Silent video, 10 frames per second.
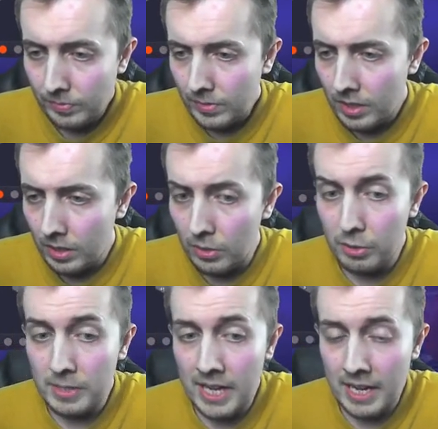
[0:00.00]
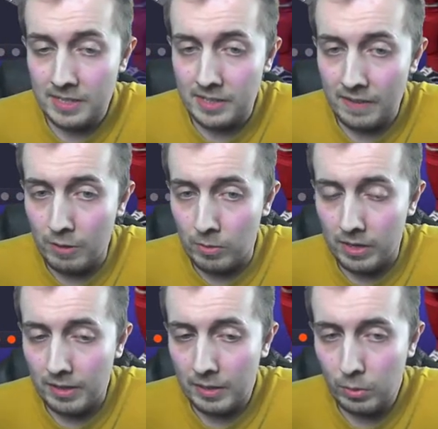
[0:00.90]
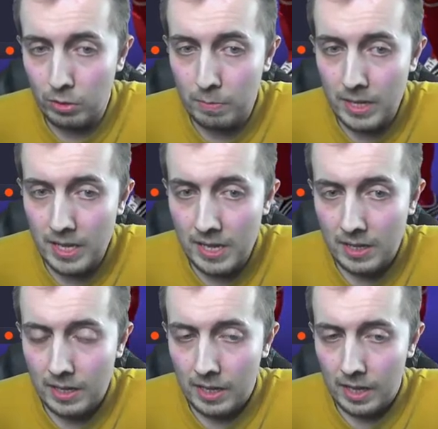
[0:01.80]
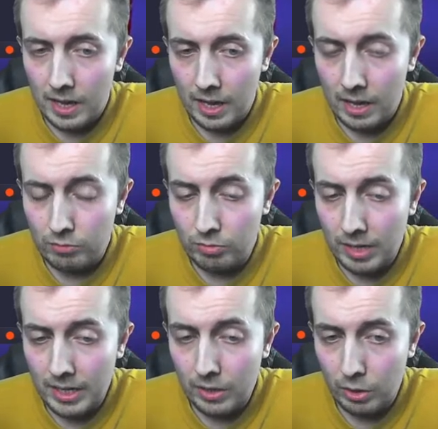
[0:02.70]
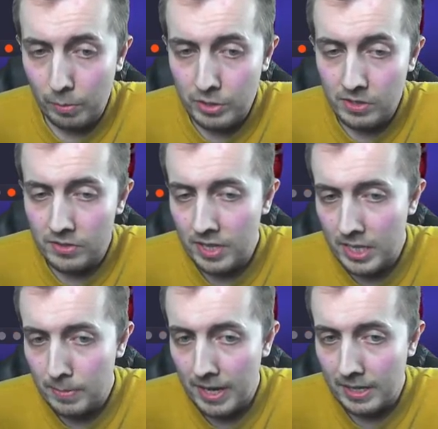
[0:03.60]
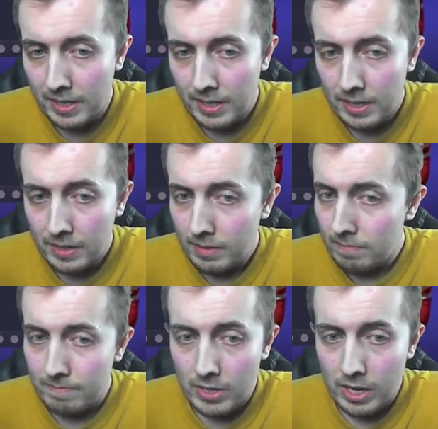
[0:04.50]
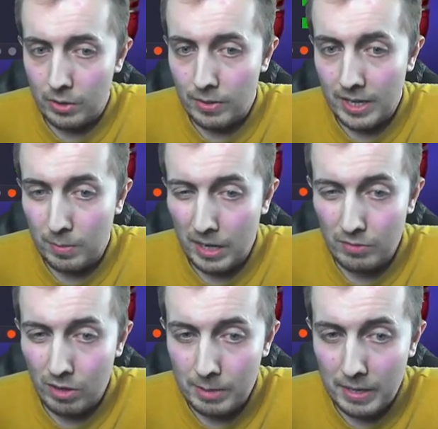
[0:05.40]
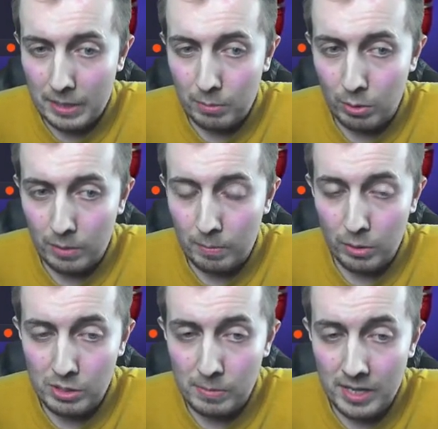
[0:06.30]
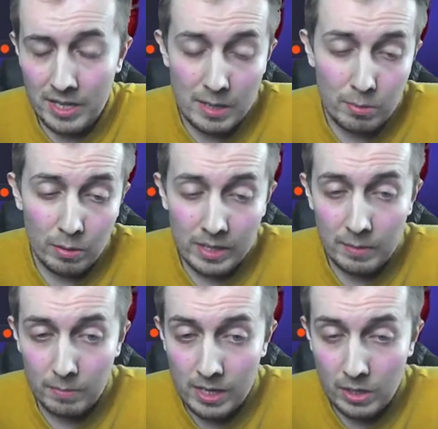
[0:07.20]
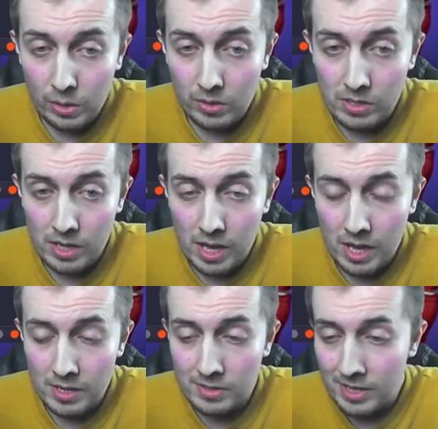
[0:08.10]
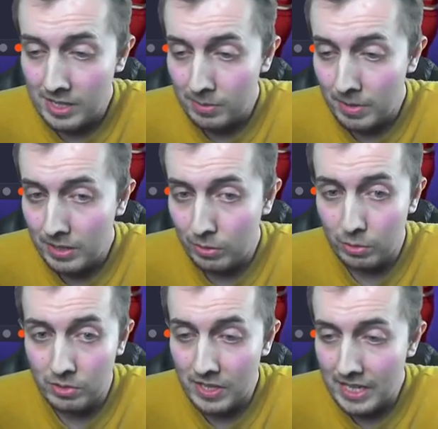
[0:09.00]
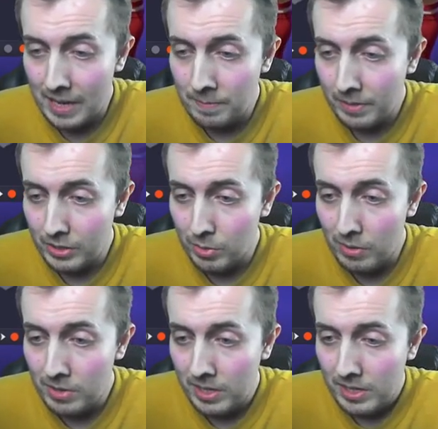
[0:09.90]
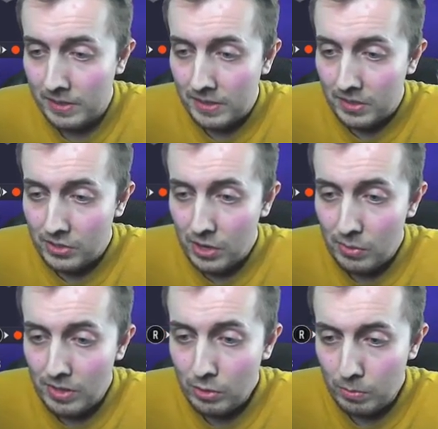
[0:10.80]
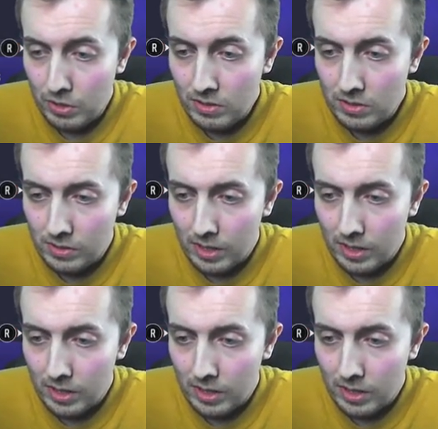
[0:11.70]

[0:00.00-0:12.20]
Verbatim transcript: Lothar Matthäus is definitely one I think could be uh, a really good option. Centre back, you know, he could play right back uh, possibly. He probably he could uh, centre mid or CDM as well. So there's options.